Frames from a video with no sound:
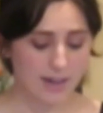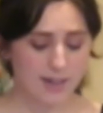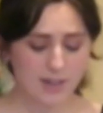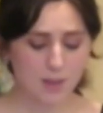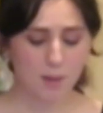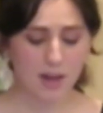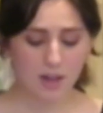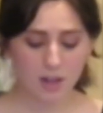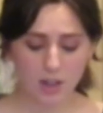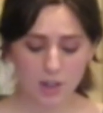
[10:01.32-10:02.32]

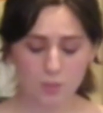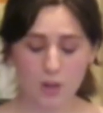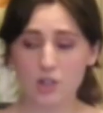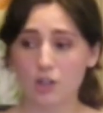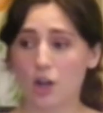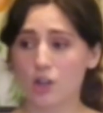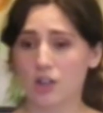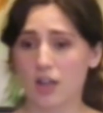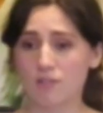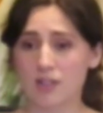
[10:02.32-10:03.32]
anticipating a lunch rush large
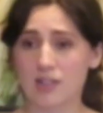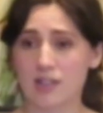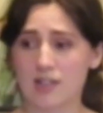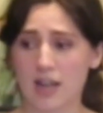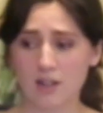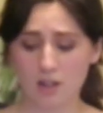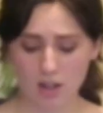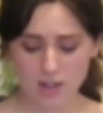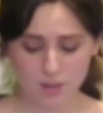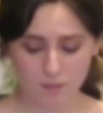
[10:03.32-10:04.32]
enough to sustain the
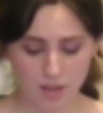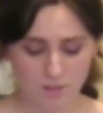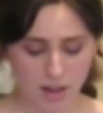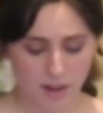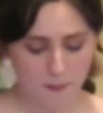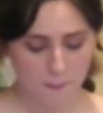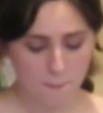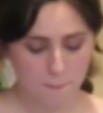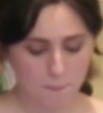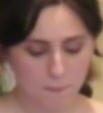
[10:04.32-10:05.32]
cost of living.
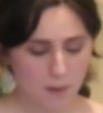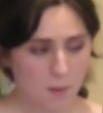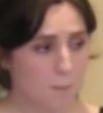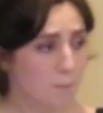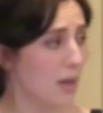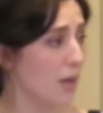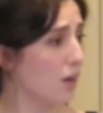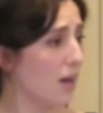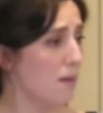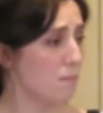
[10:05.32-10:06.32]

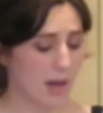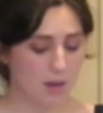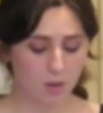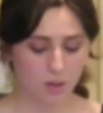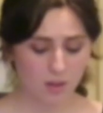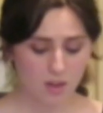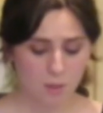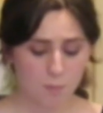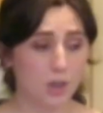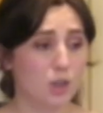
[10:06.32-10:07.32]
Peter and Michael
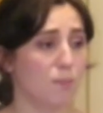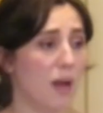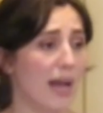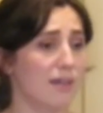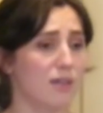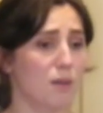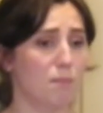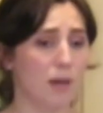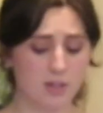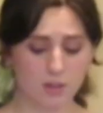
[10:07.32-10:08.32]
pushed past the
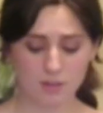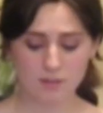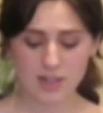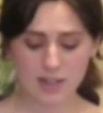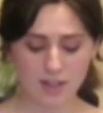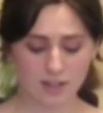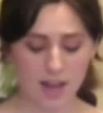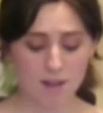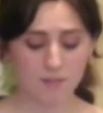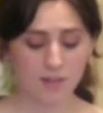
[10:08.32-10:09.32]
bustle of city
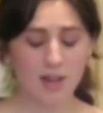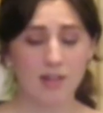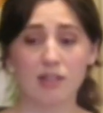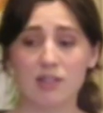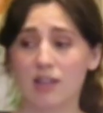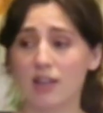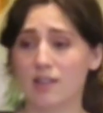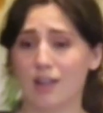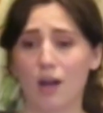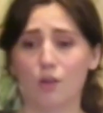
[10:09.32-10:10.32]
life,
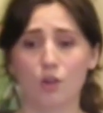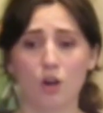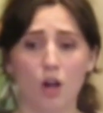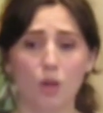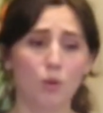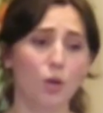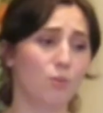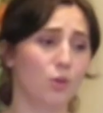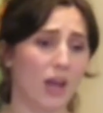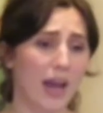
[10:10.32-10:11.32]
discussing how the call
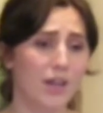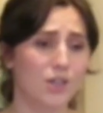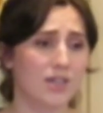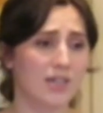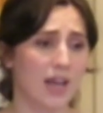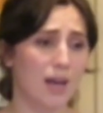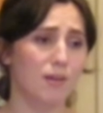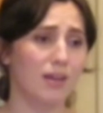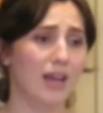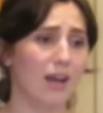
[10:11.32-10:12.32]
room through the agency had
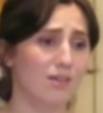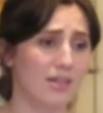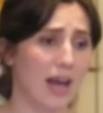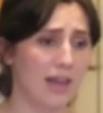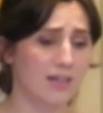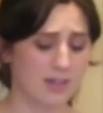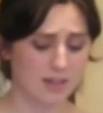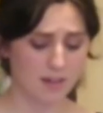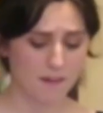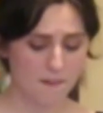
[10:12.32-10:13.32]
been downsized.
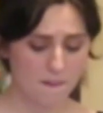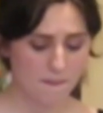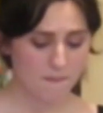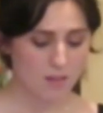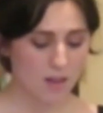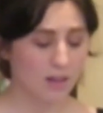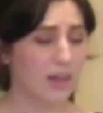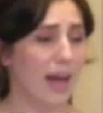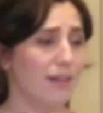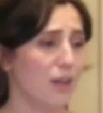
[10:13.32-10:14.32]

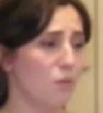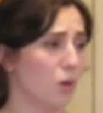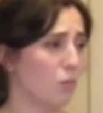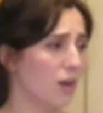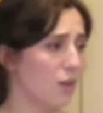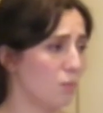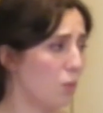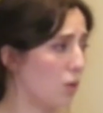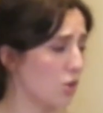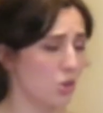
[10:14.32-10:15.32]
Glad they weren't one of the
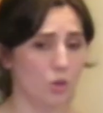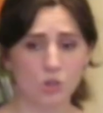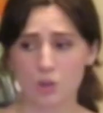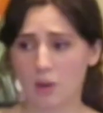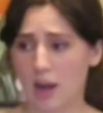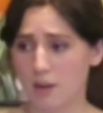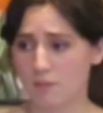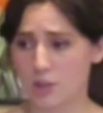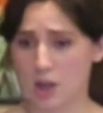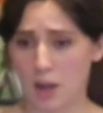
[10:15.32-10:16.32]
poor souls who were out
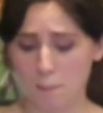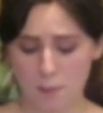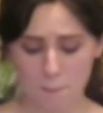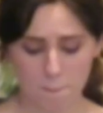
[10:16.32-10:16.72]
of a job.